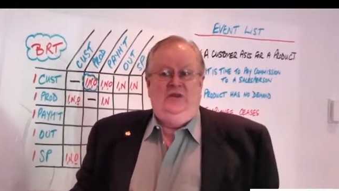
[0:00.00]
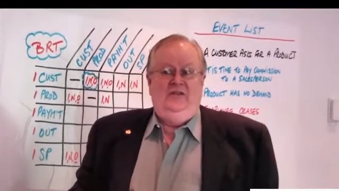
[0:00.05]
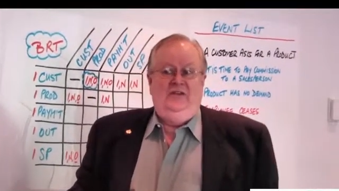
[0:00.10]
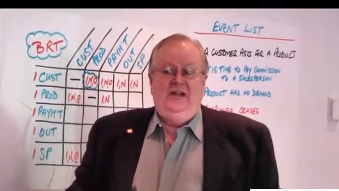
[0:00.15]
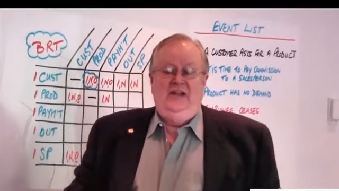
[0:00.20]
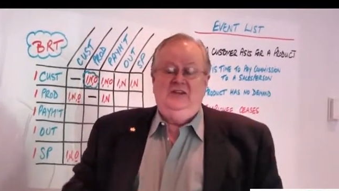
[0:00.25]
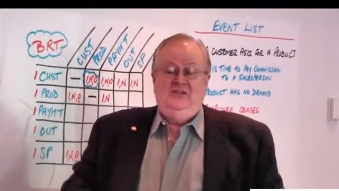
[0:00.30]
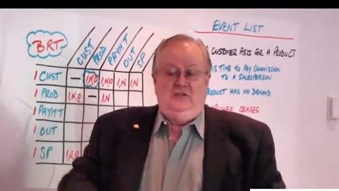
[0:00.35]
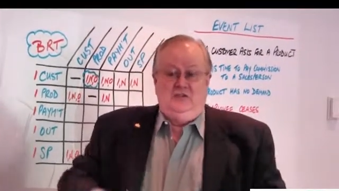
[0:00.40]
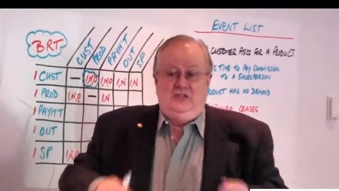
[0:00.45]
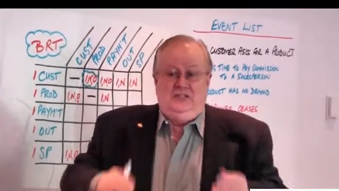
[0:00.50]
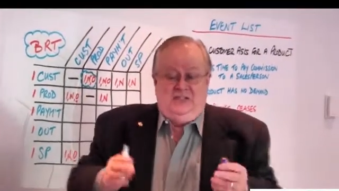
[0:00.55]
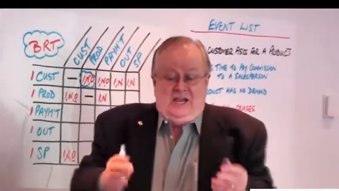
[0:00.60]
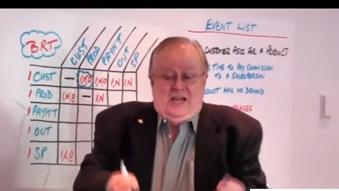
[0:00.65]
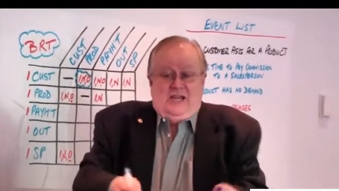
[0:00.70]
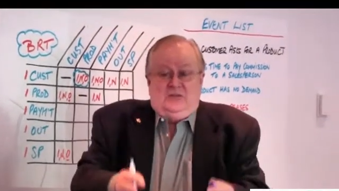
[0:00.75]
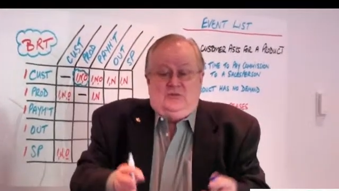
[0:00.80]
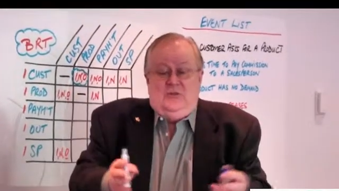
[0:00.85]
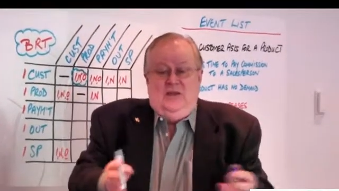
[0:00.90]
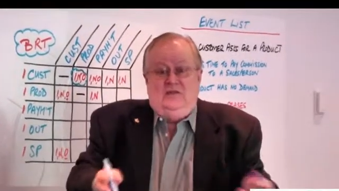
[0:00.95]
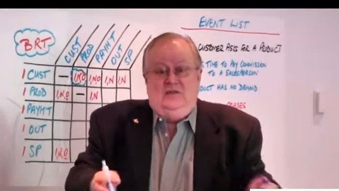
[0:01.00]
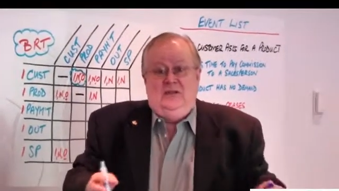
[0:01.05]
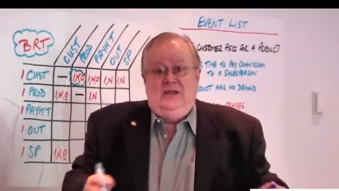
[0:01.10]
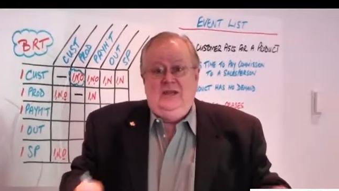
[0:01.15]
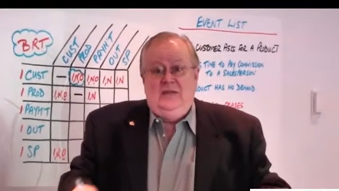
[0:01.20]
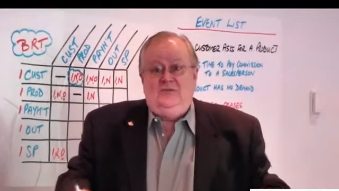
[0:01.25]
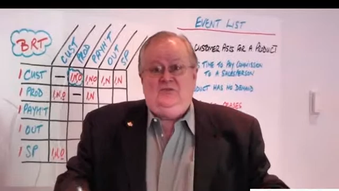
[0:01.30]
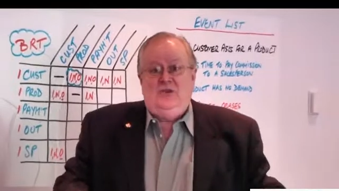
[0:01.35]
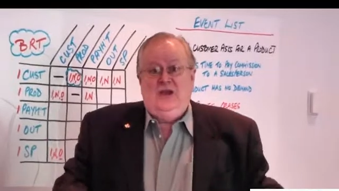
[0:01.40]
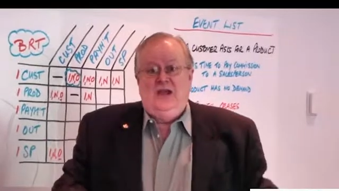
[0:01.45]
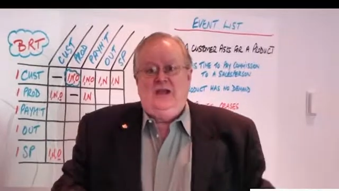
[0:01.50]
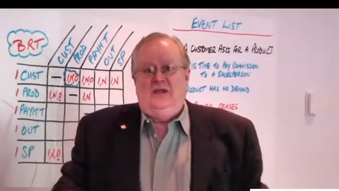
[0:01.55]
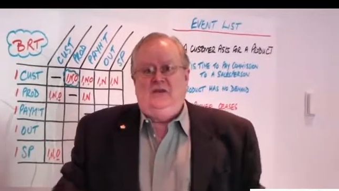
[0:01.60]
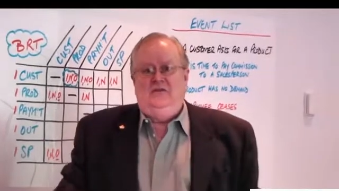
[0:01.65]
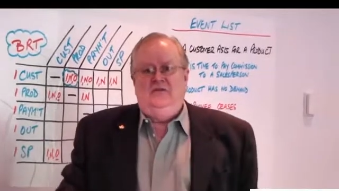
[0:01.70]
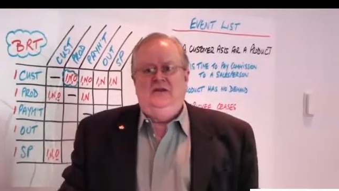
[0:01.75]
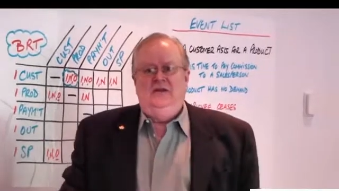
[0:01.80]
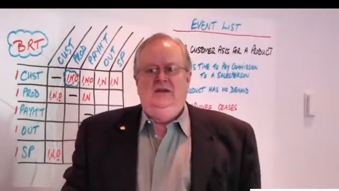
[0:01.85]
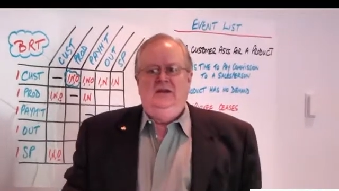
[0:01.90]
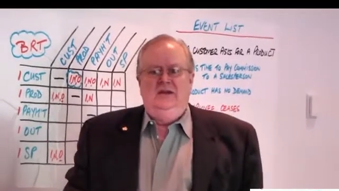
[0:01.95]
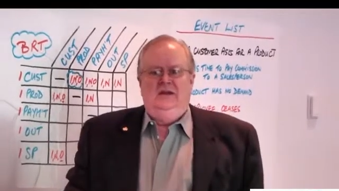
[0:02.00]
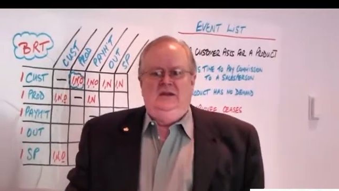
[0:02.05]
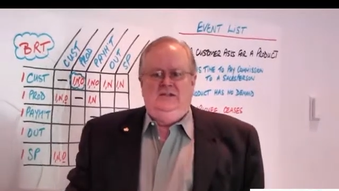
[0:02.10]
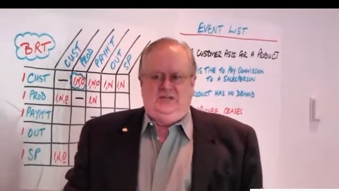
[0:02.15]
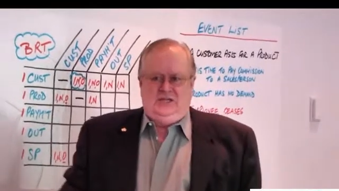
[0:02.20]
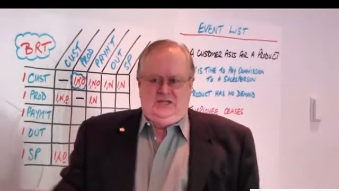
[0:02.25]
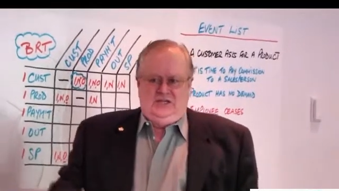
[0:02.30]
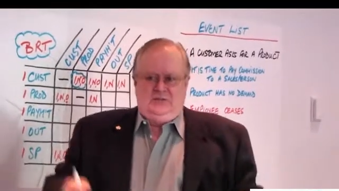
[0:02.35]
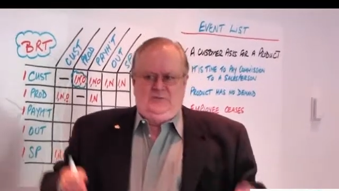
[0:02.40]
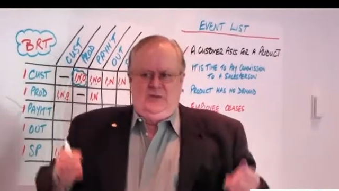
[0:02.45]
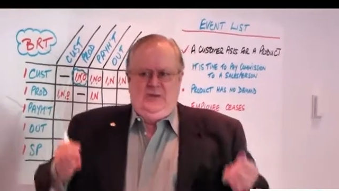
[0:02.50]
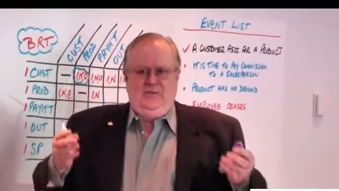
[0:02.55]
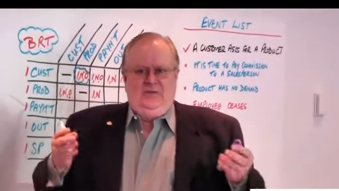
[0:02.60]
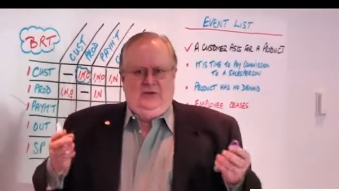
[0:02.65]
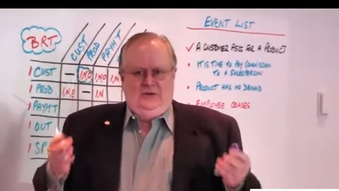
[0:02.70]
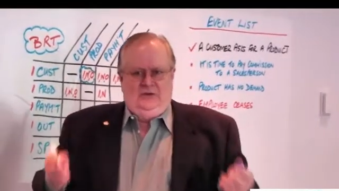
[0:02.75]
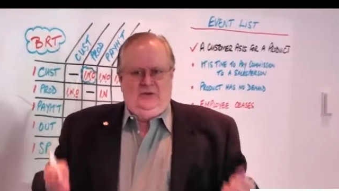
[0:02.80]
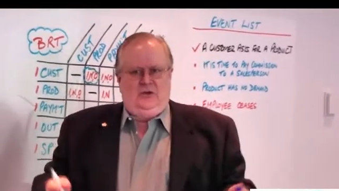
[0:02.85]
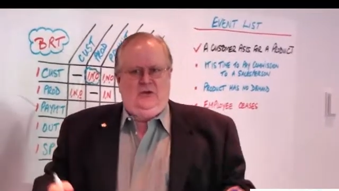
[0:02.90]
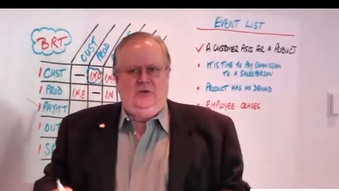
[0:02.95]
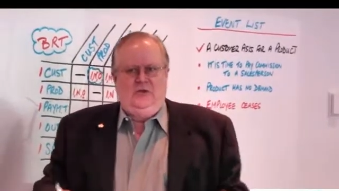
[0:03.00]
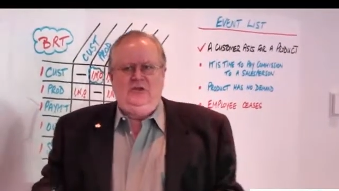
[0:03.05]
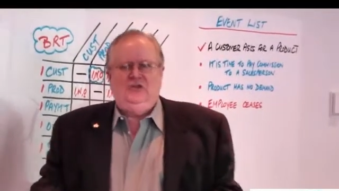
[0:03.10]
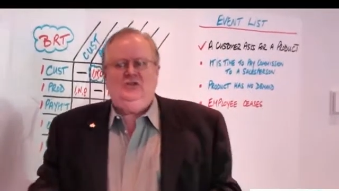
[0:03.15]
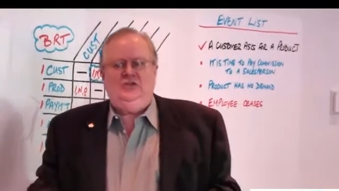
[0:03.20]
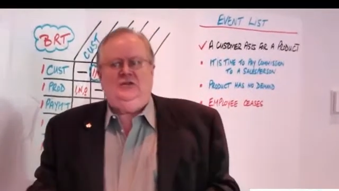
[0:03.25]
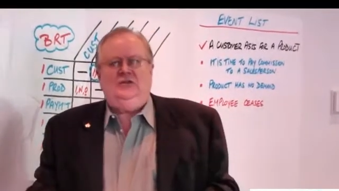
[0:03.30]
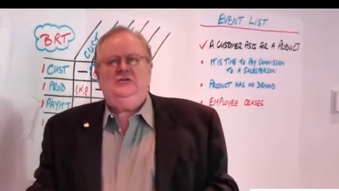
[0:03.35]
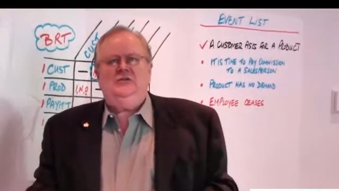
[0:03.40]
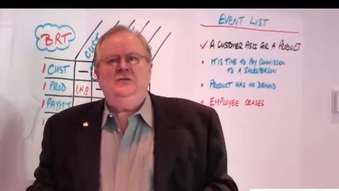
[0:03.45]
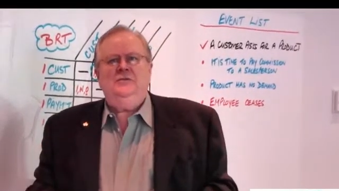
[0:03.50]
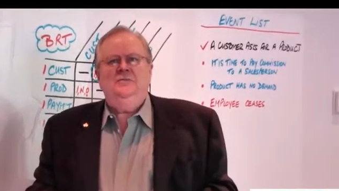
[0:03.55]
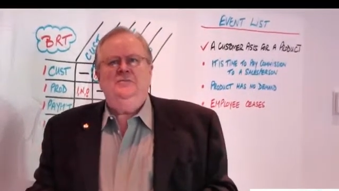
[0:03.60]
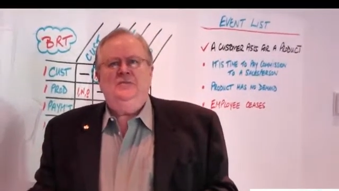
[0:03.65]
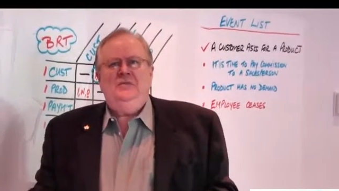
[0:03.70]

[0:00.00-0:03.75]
If the answer is yes, we have to keep track of salespeople and their commissions.